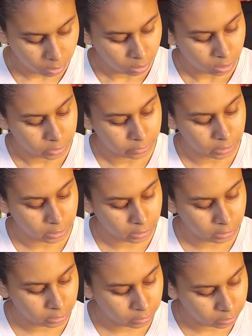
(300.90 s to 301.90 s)
And
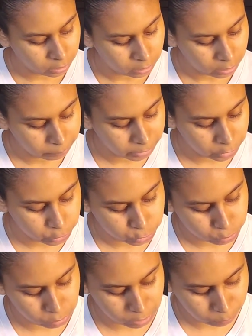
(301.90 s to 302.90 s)
then I'm going to
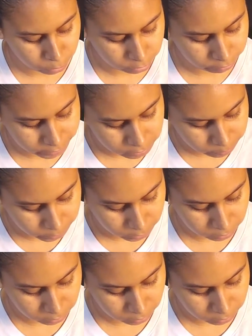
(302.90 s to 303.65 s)
do one more recipe.